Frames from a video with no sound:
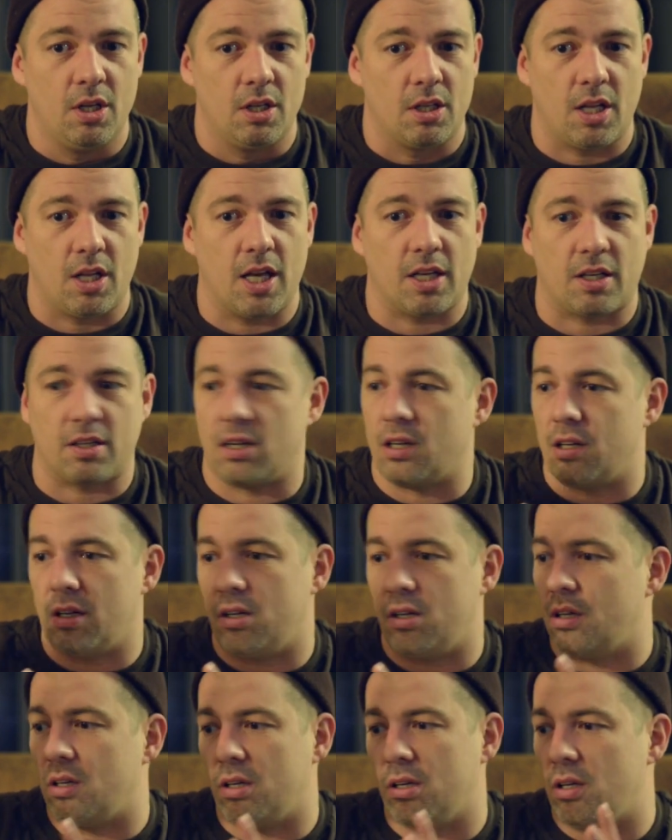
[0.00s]
like
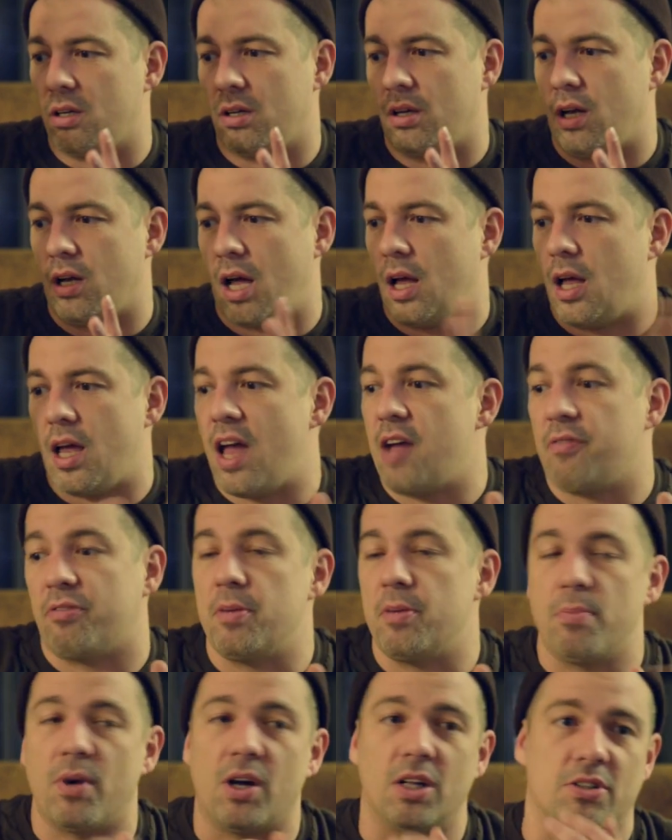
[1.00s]

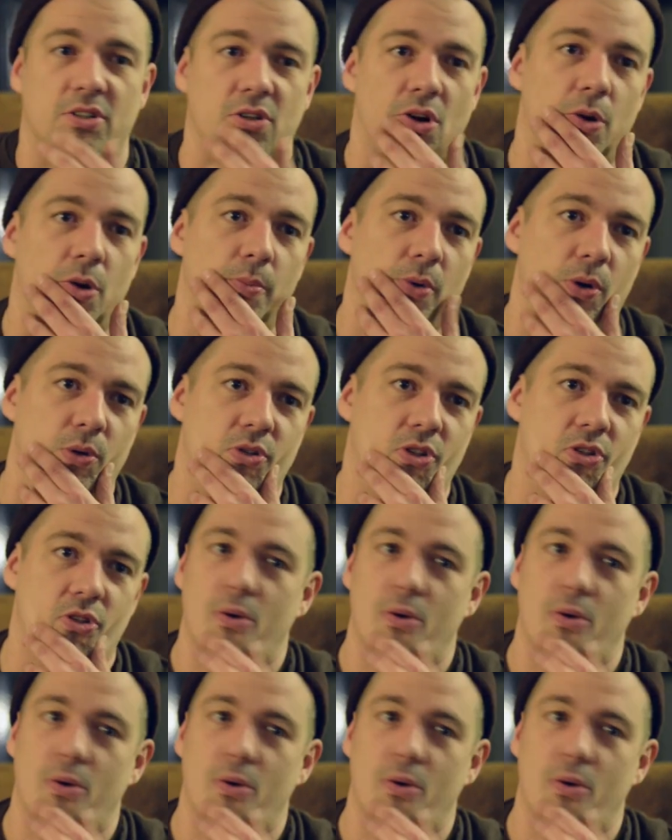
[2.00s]
every month almost.